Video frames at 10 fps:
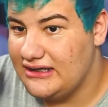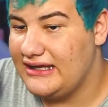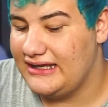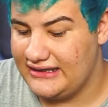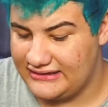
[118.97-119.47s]

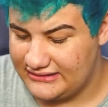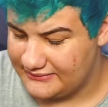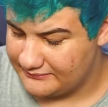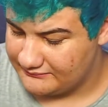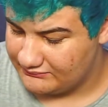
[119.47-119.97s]
and
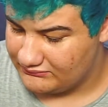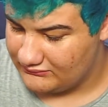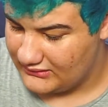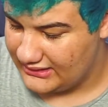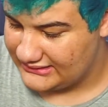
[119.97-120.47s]

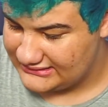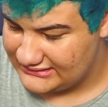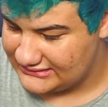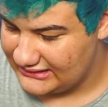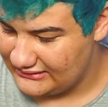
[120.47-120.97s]
yeah, this is
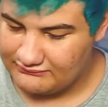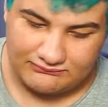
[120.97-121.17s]
just like